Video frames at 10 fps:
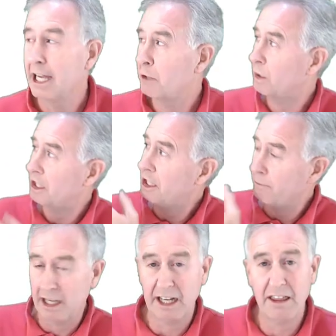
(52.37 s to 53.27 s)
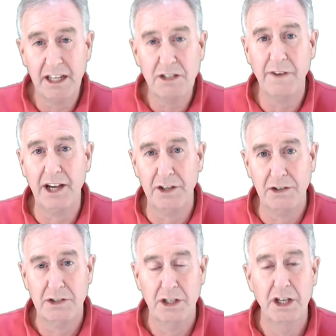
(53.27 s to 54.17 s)
And we end up getting these
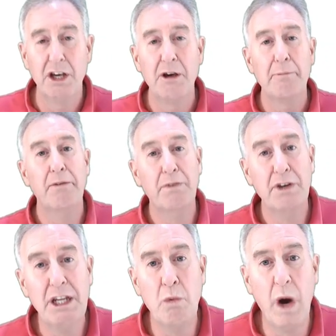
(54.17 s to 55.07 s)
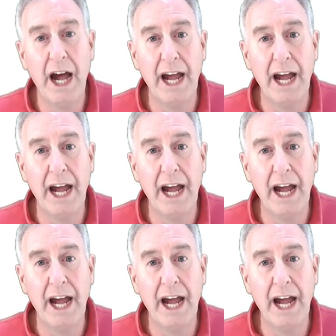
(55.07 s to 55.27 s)
values. But for dy,